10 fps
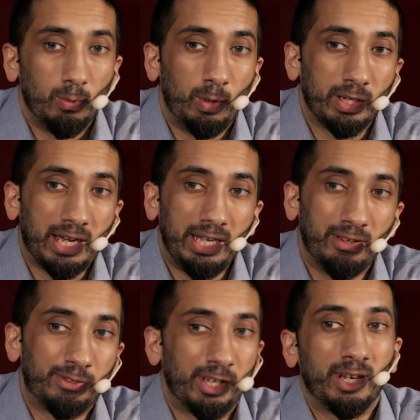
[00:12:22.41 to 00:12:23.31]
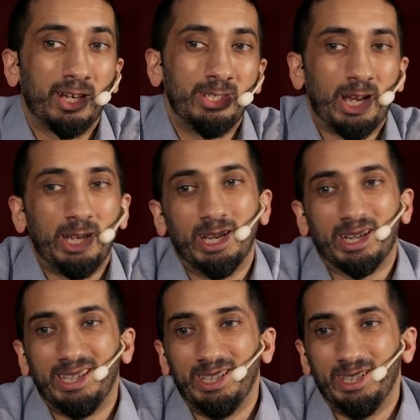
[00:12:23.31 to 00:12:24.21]
What kind of sadaqah jariyah
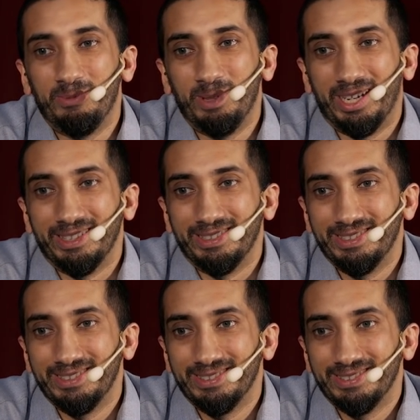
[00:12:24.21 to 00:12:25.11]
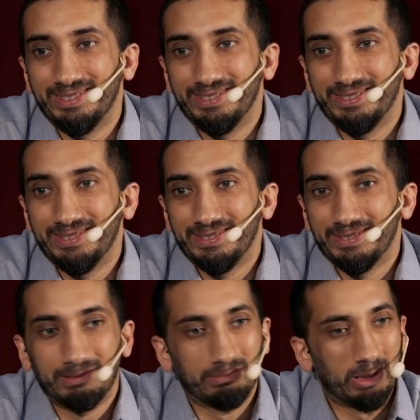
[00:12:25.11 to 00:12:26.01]
can he leave behind?
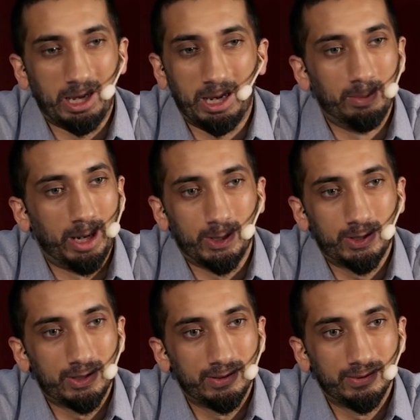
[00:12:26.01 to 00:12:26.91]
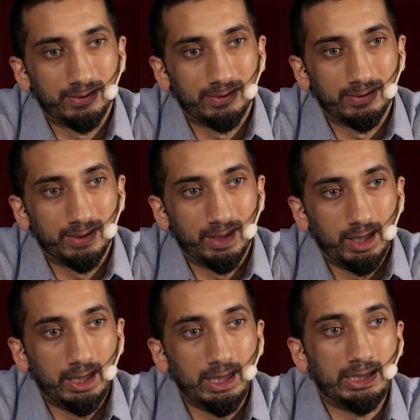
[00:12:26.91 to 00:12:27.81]
Unmatched.
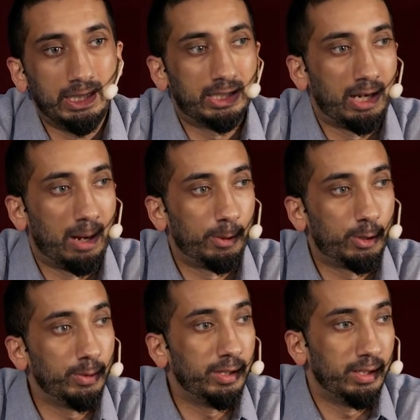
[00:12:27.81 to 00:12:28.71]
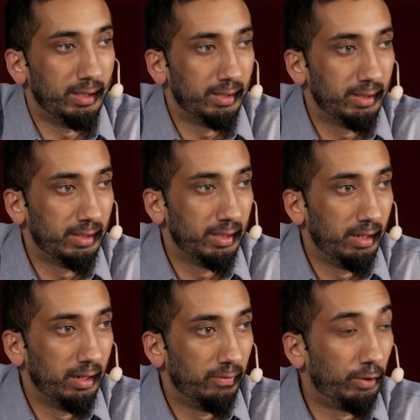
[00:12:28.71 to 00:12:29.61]
He sees an opportunity
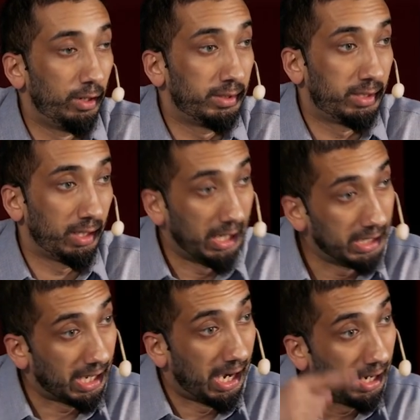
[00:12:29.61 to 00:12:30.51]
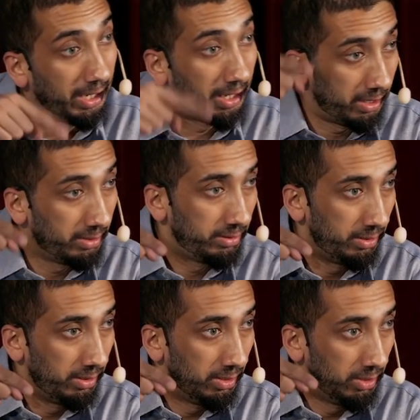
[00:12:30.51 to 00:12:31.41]
for his akhirah
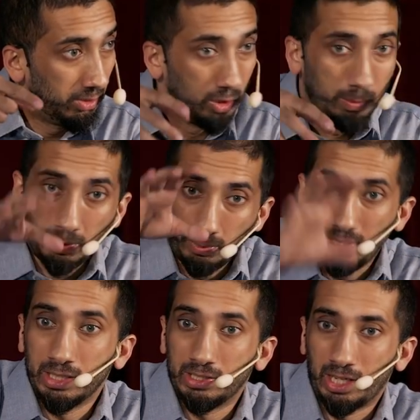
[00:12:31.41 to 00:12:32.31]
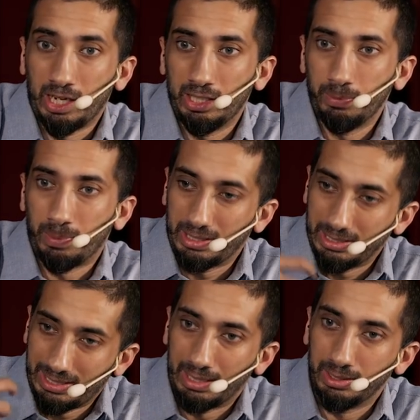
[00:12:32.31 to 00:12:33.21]
to be reconciled by the
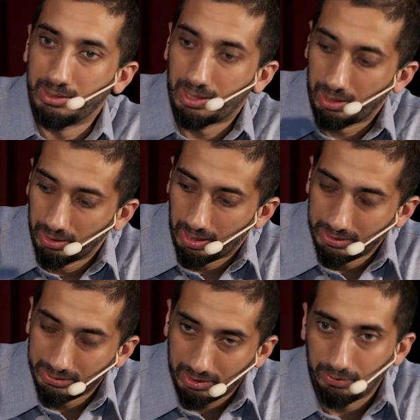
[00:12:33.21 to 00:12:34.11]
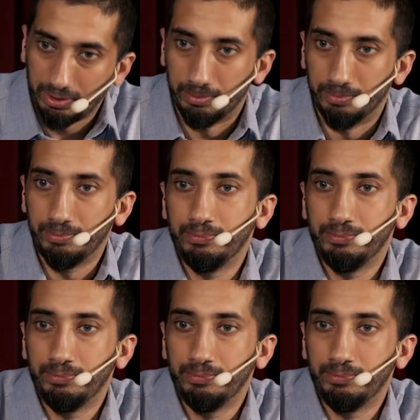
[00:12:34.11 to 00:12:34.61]
talent that Allah has given him.